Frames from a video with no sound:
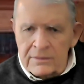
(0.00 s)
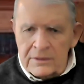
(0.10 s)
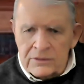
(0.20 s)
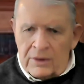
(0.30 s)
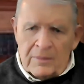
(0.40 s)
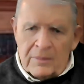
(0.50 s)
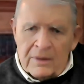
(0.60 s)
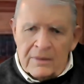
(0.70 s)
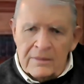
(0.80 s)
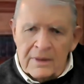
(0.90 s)

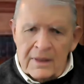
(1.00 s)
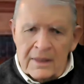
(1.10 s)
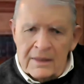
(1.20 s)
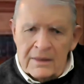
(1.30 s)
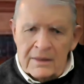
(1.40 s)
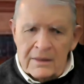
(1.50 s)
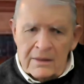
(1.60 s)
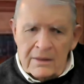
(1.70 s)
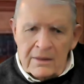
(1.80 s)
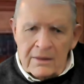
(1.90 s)
enjoyable and
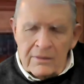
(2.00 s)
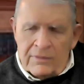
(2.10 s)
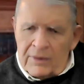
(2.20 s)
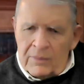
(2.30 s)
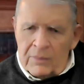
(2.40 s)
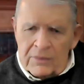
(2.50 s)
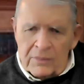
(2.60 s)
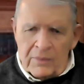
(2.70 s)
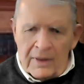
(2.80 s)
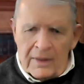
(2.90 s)
very
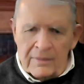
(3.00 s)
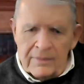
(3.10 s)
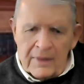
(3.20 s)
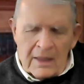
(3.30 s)
worthwhile,